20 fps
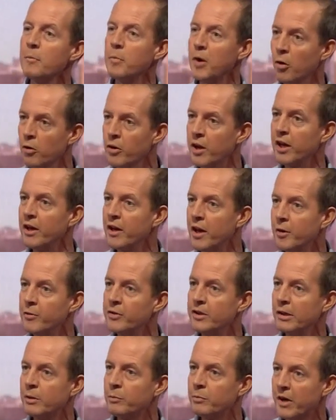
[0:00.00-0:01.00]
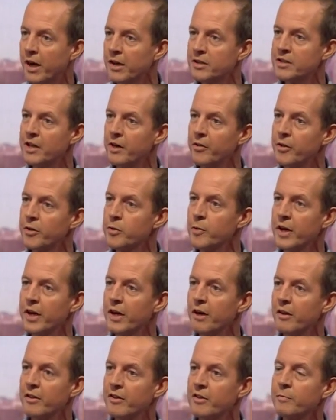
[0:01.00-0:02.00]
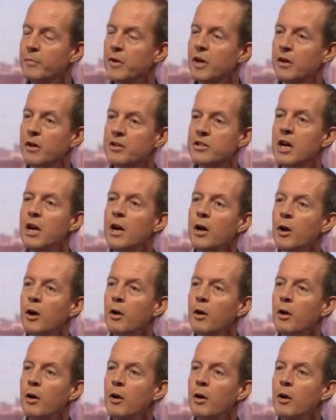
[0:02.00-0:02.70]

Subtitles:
blocking no-deal Brexit on the 29th of March,